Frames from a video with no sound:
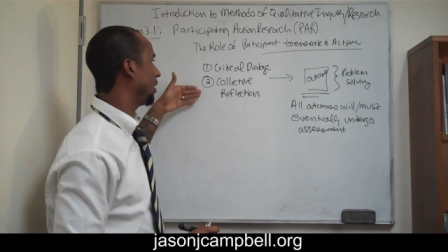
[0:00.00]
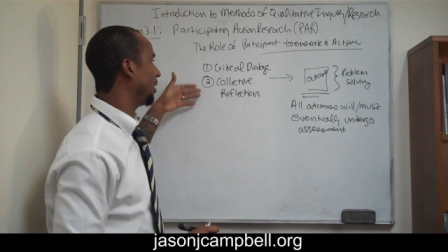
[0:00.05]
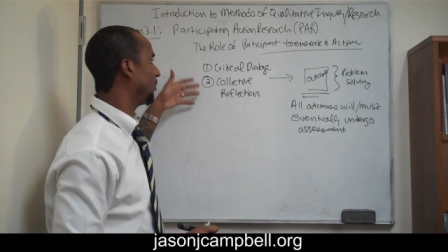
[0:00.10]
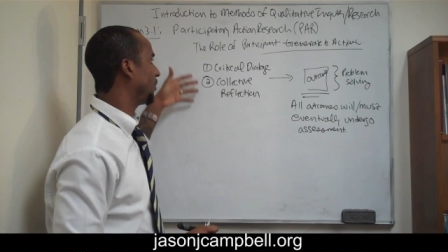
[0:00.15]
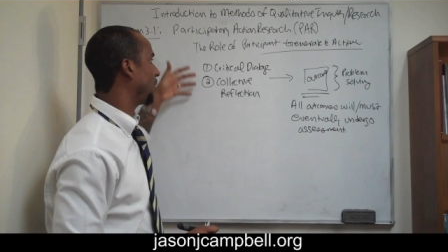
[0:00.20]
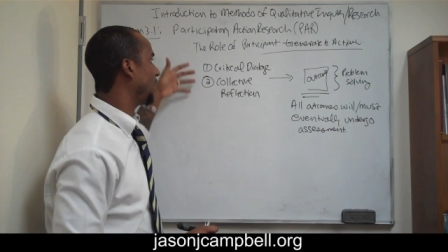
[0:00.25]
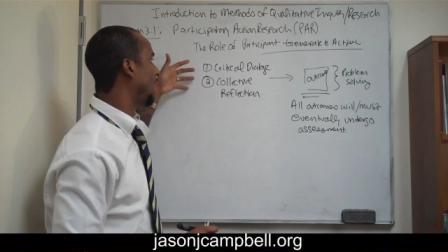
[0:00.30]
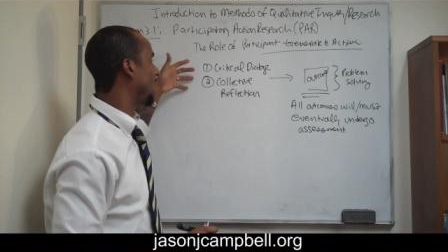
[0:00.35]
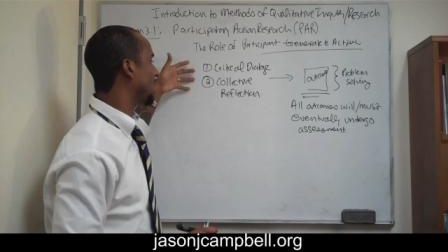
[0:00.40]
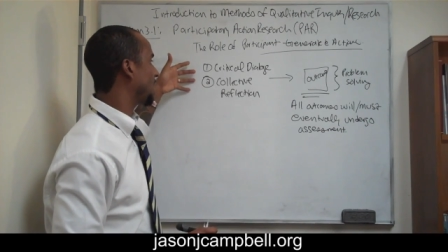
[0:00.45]
In
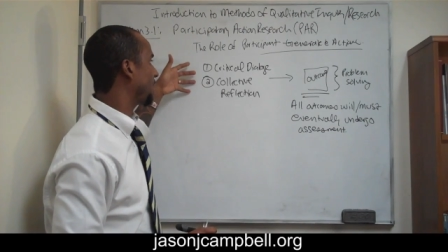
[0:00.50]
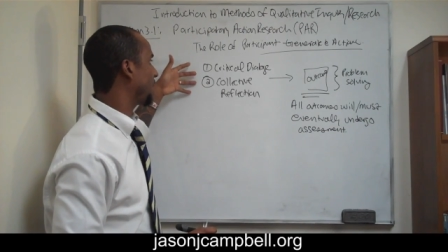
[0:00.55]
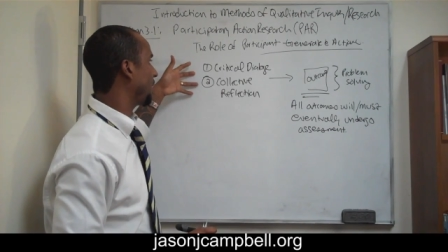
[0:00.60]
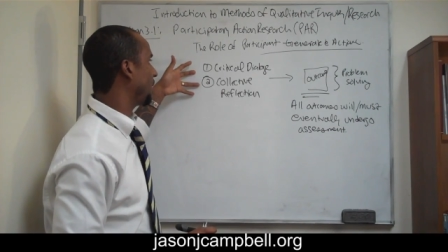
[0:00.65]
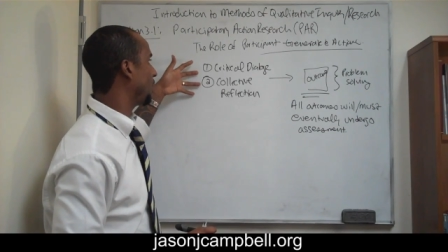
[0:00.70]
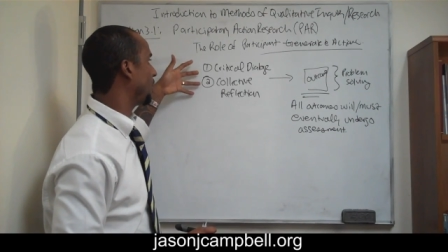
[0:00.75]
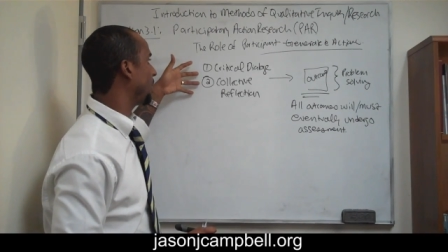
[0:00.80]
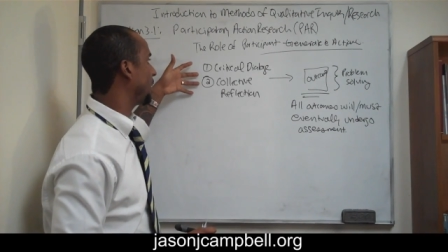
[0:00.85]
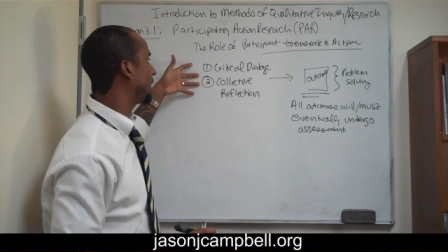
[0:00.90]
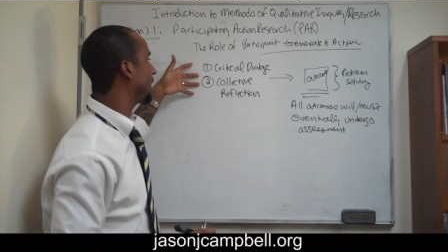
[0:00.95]
philosophy,
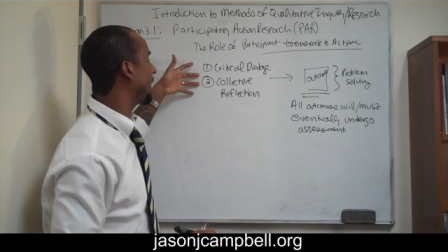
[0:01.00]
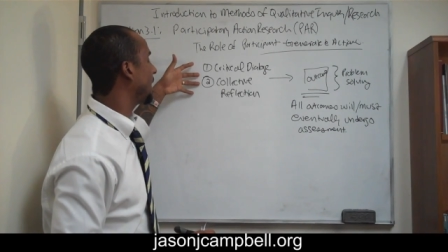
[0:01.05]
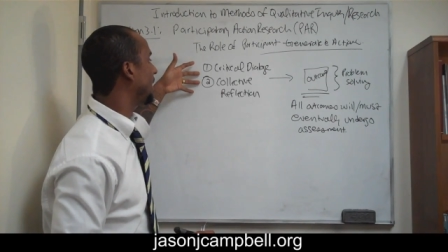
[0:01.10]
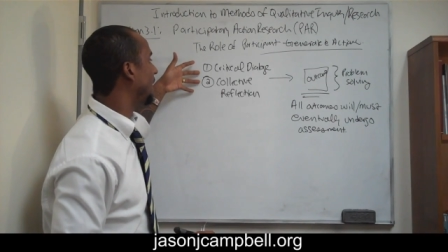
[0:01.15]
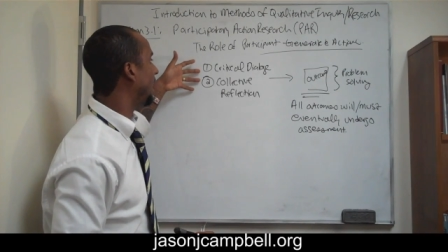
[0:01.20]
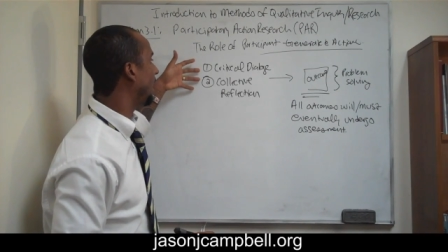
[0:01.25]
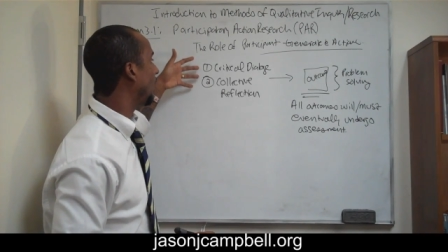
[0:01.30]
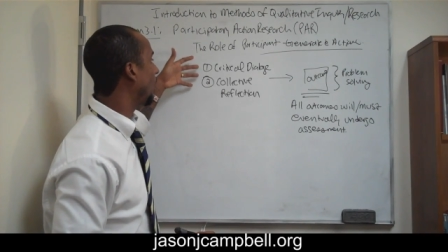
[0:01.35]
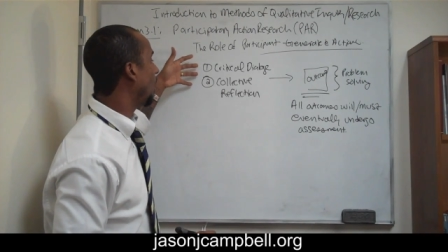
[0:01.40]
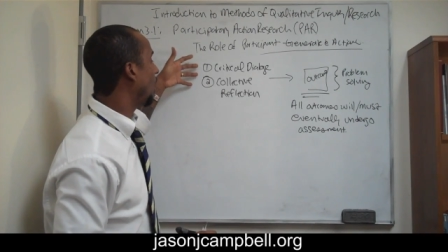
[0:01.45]
we would say
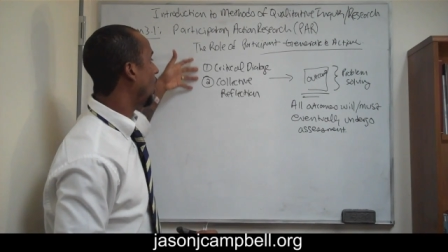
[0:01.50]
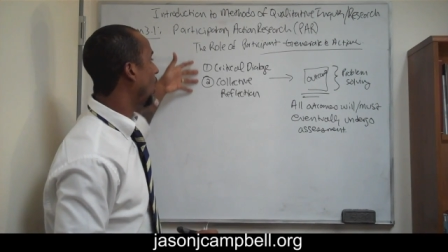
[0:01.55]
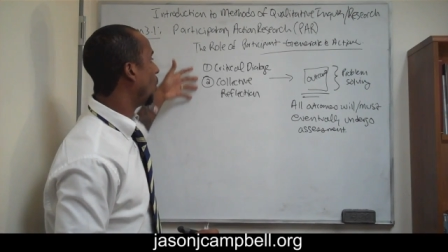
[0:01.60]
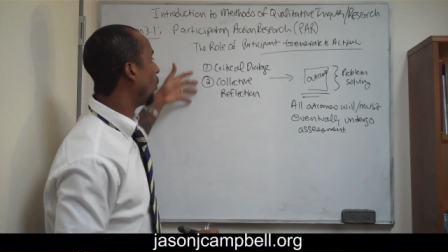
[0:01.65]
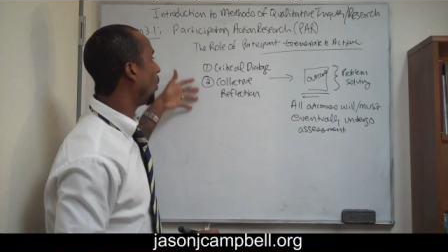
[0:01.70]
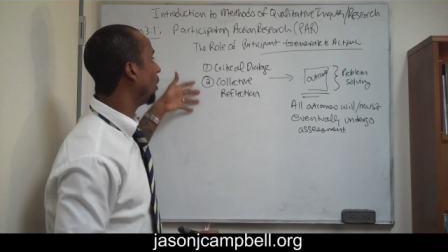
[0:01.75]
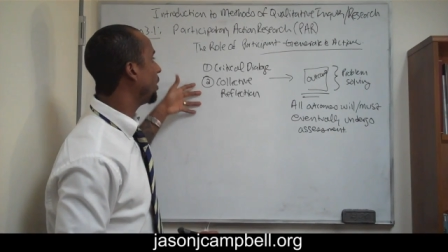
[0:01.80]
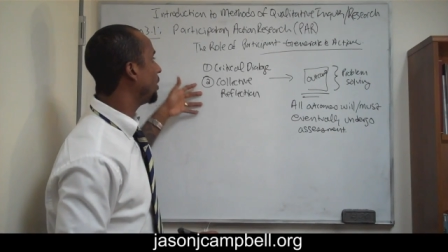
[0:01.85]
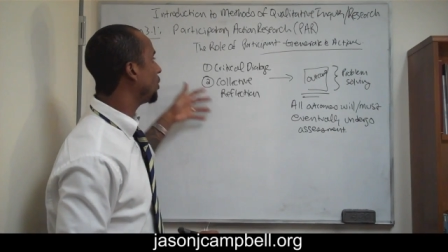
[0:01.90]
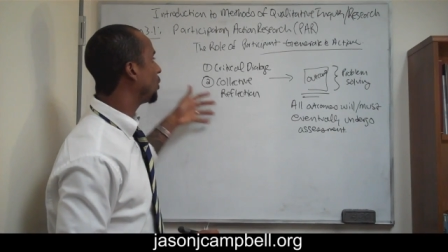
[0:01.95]
that
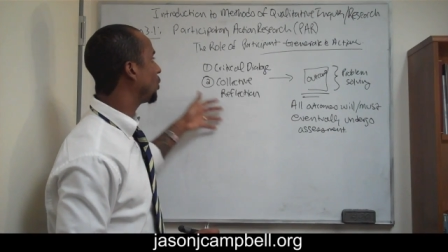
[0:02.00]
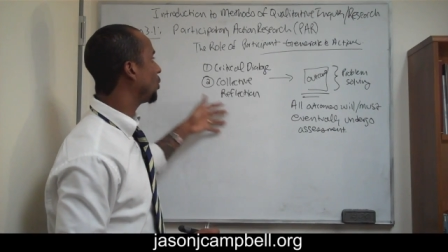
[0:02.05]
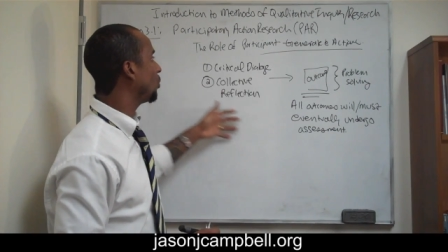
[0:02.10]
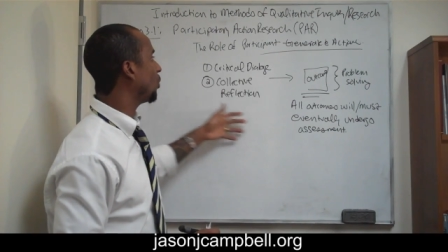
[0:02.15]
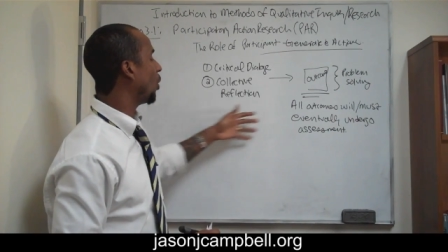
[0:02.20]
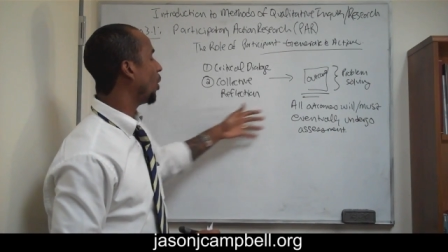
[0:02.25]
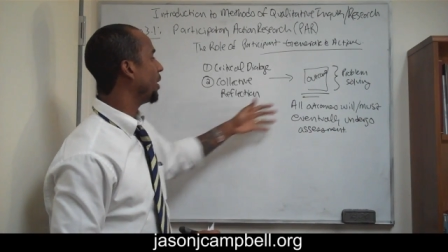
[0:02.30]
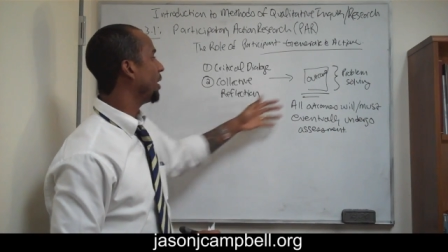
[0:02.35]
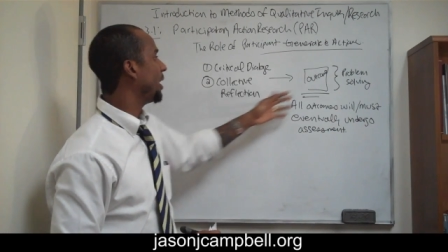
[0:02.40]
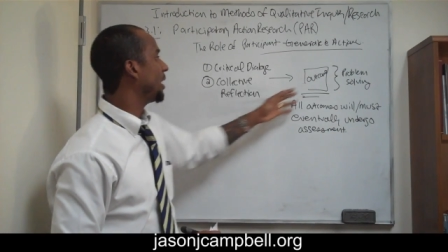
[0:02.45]
one and
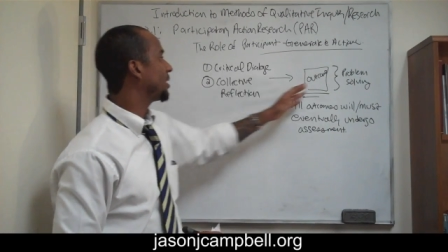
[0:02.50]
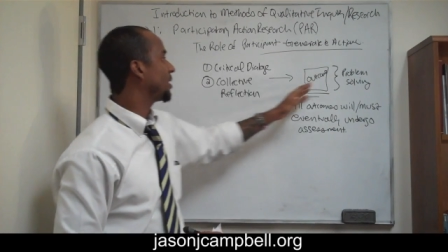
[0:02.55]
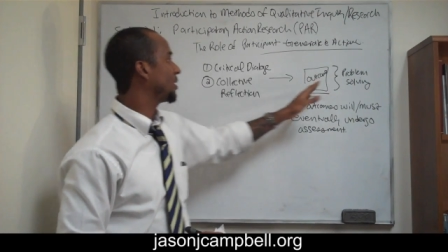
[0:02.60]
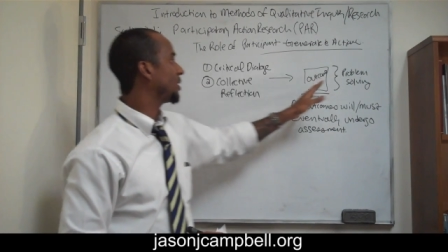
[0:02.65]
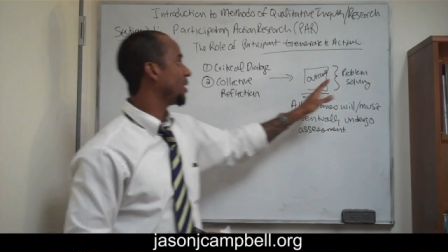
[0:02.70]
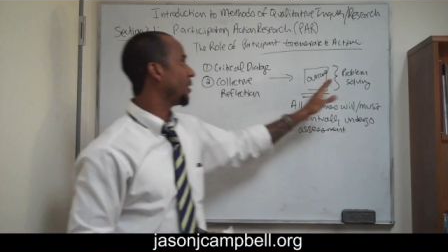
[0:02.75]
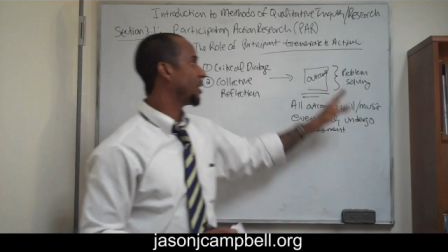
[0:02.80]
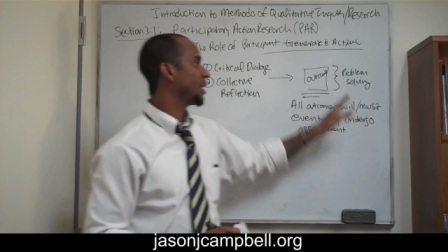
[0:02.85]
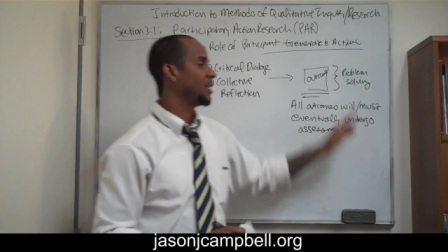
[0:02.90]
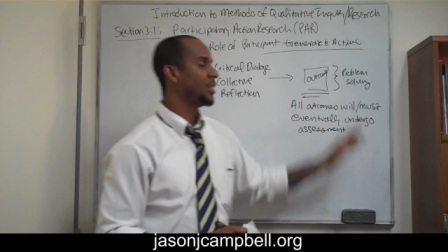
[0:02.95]
two are
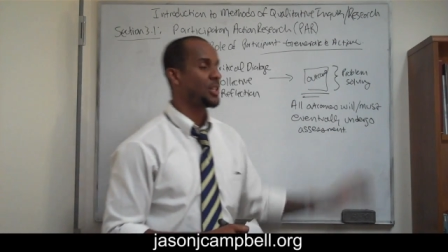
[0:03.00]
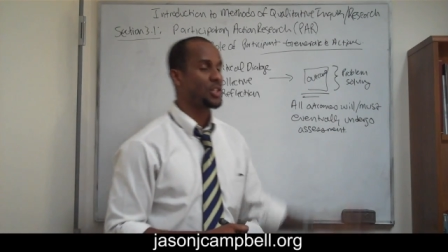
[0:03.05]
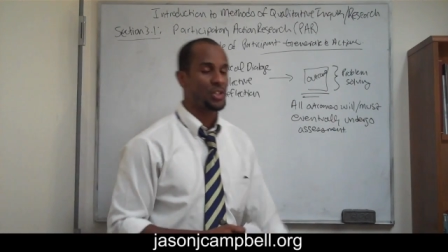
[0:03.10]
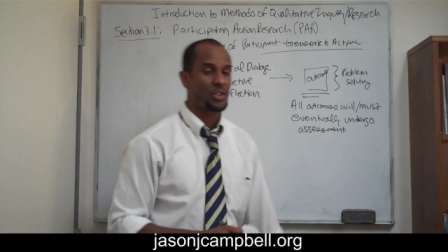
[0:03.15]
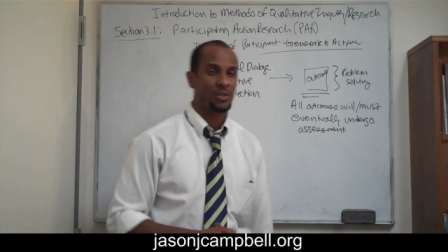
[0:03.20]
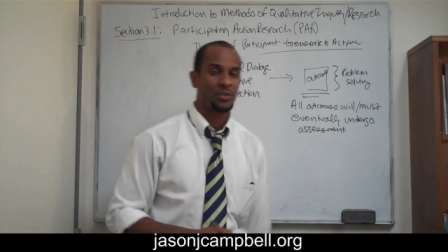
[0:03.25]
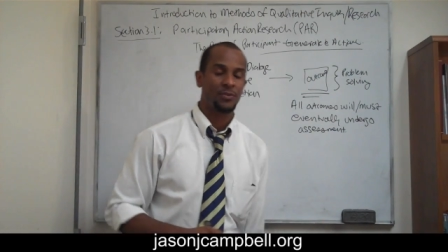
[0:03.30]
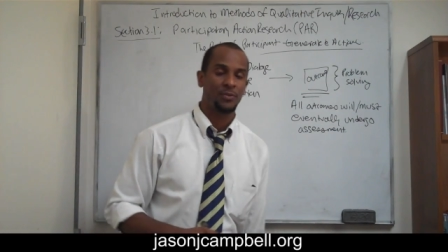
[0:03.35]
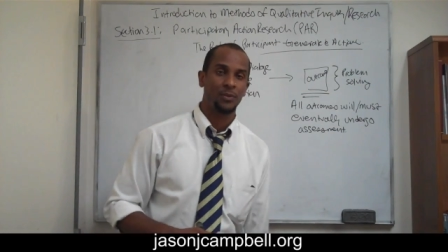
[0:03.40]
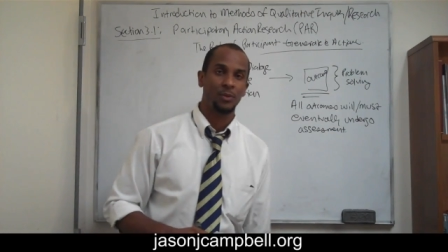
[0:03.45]
necessary
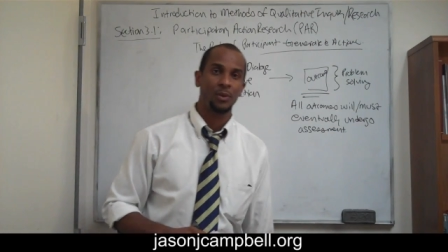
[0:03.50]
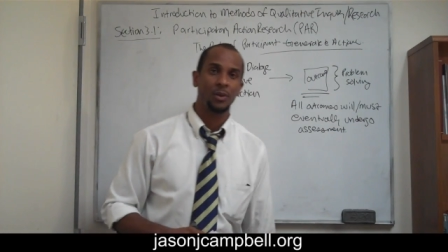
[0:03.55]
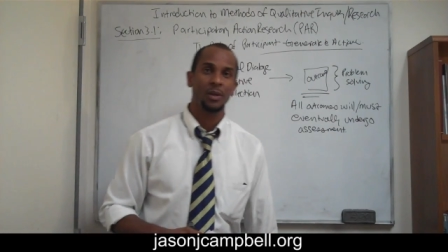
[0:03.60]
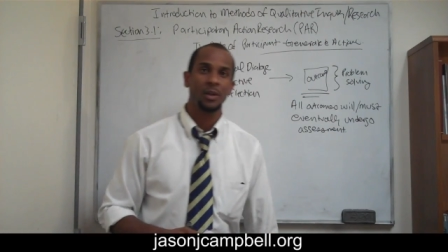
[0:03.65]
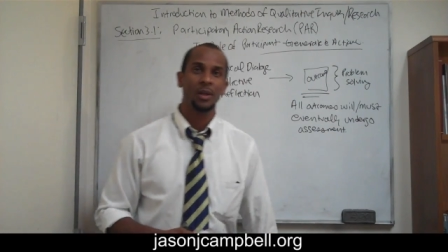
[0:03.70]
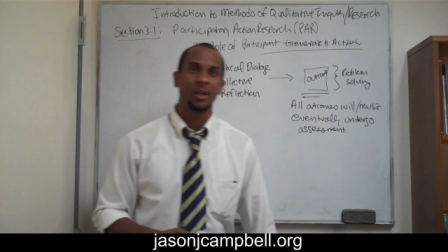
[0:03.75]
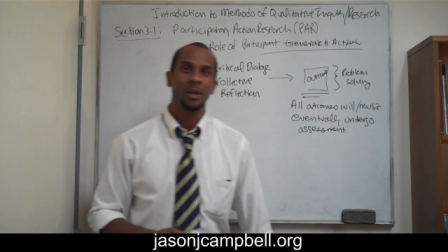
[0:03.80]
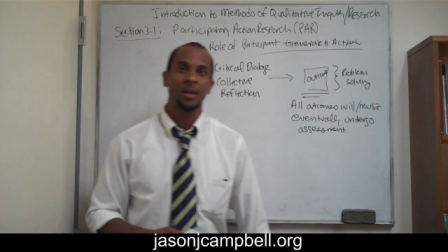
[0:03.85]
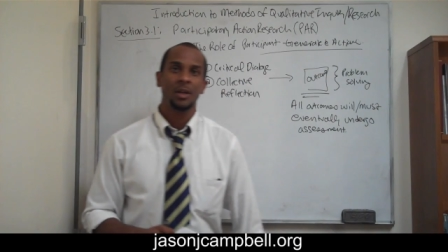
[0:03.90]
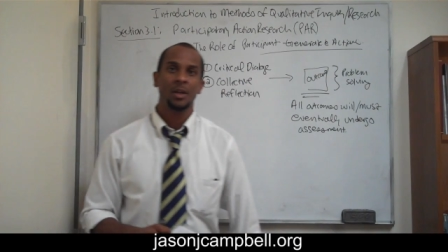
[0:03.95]
conditions for